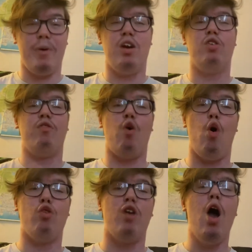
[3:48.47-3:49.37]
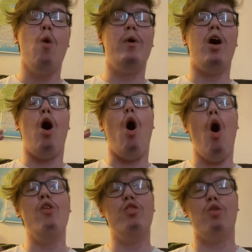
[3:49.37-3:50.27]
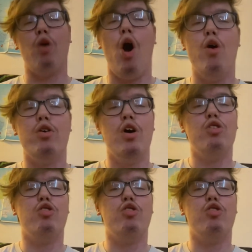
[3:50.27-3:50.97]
Because, of course, we are on the road